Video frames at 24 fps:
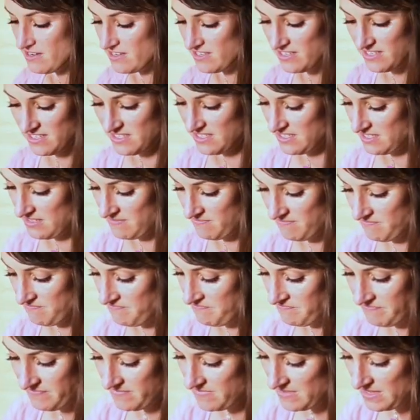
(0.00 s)
It's just
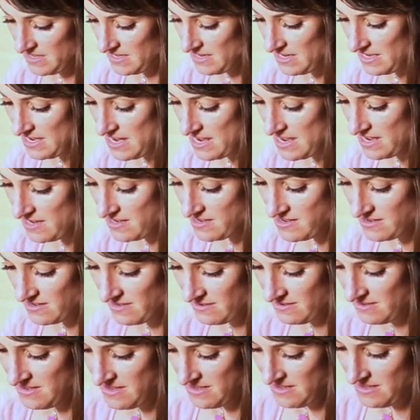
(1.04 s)
an egg
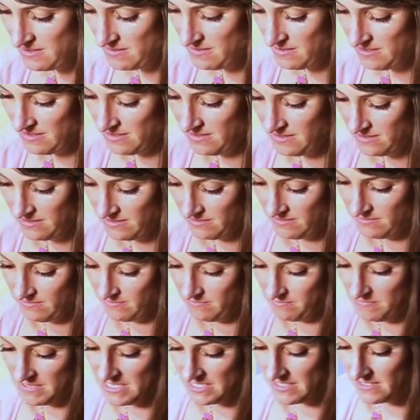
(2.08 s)

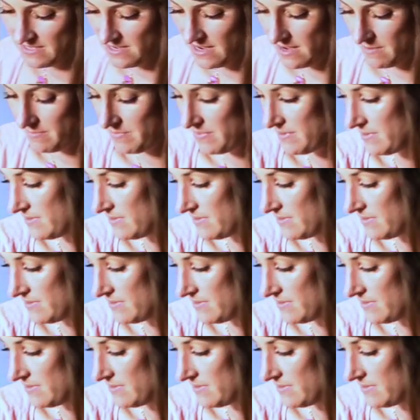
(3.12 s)
mixed up.